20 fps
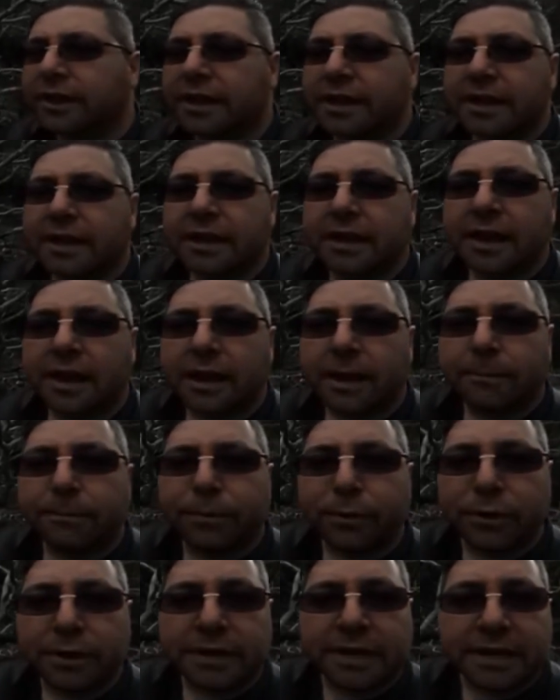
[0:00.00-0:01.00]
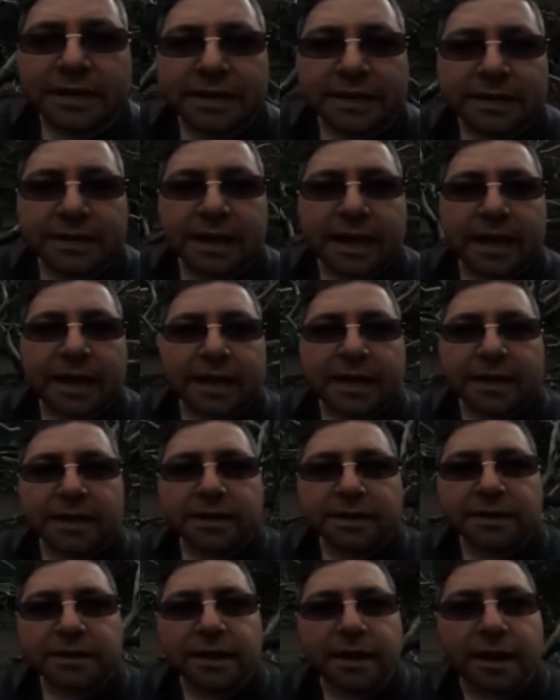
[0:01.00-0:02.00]
they put in
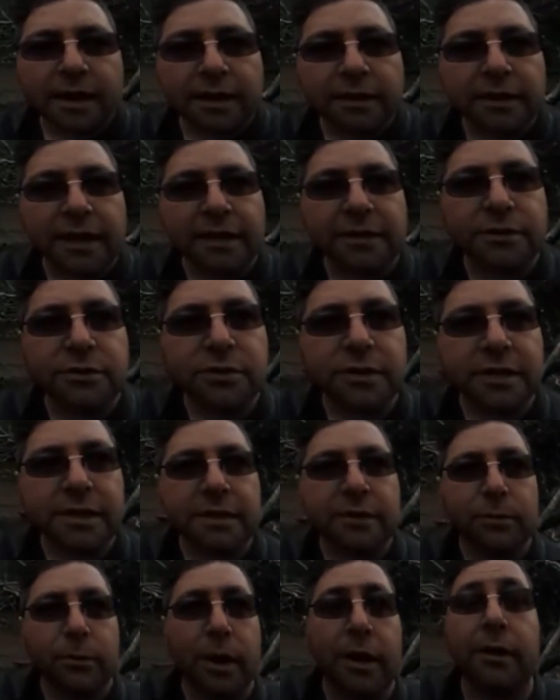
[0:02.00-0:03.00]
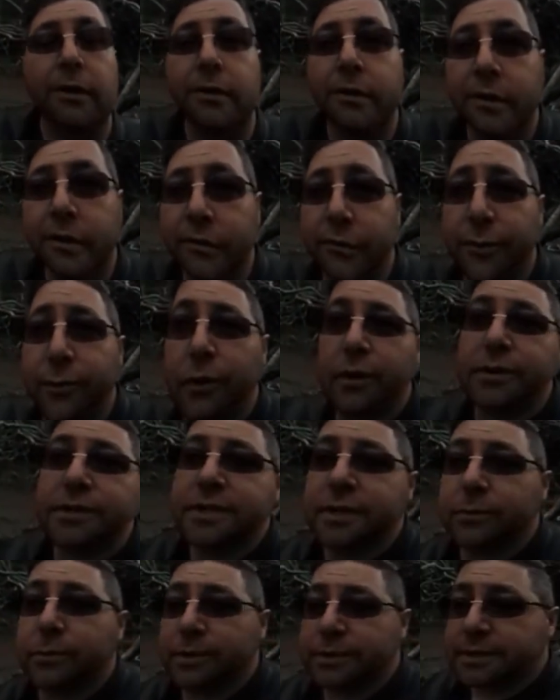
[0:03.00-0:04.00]
a electric, well,
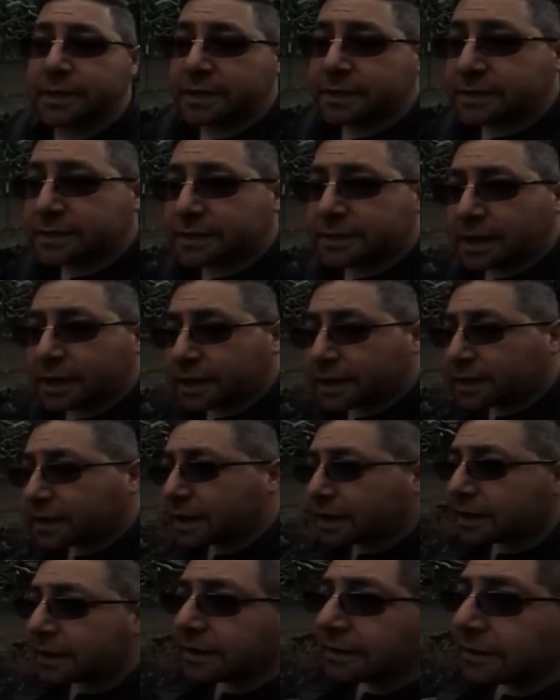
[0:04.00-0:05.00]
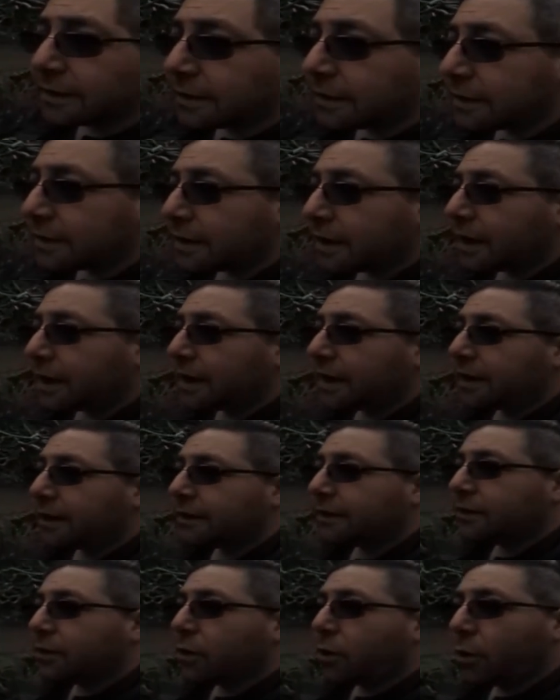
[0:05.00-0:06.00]
first it was a
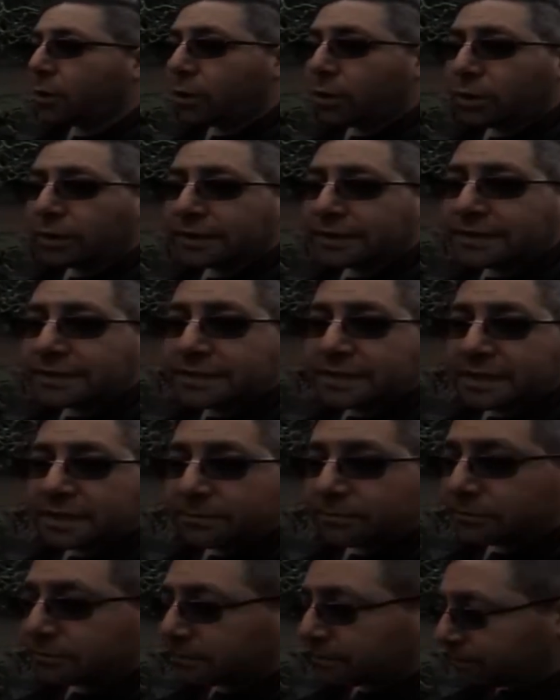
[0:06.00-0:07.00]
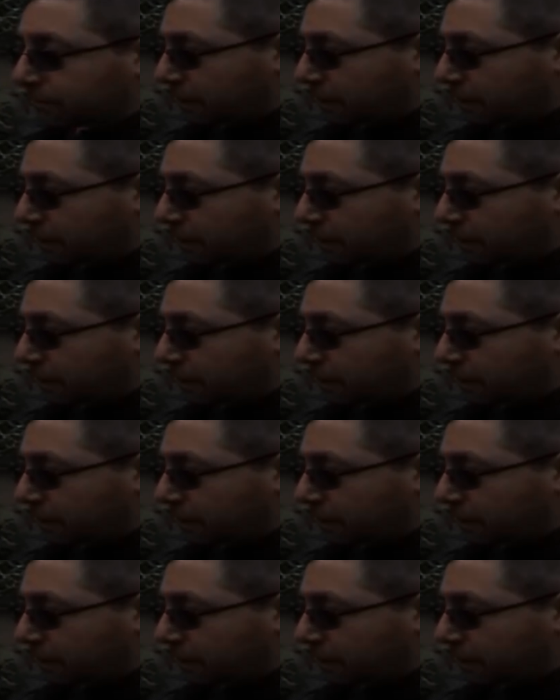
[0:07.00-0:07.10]
coal and steam